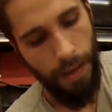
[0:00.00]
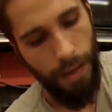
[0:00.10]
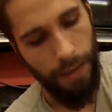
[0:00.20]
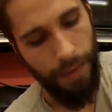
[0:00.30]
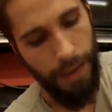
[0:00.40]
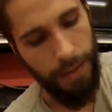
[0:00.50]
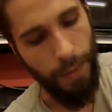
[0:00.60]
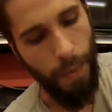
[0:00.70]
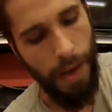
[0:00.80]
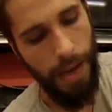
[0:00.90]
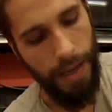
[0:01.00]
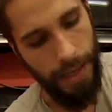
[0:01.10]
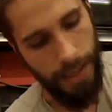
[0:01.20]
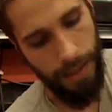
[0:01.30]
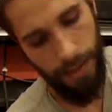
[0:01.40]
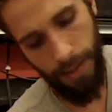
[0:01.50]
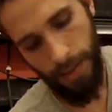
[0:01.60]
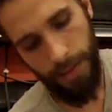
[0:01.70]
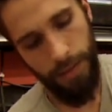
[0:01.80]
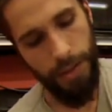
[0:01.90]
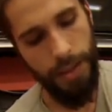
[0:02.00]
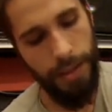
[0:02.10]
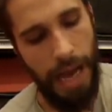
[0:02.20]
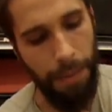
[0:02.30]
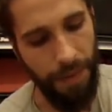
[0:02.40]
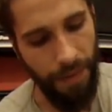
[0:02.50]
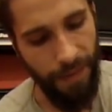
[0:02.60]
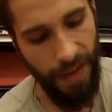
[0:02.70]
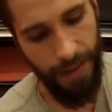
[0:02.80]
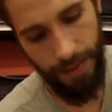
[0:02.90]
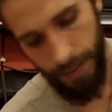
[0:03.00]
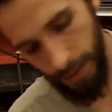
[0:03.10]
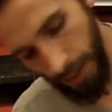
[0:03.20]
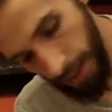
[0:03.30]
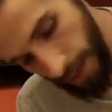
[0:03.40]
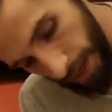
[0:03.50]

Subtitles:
Kind of a nice wide, just the top of a vase, kind of